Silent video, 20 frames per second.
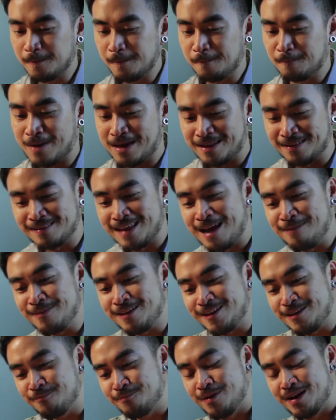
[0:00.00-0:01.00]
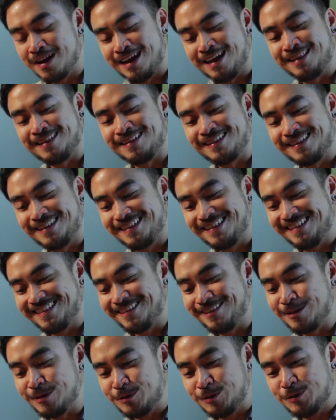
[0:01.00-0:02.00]
by the time that you bring it
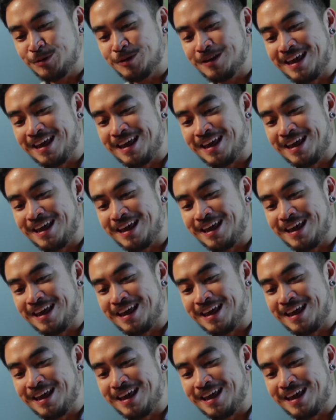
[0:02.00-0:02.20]
to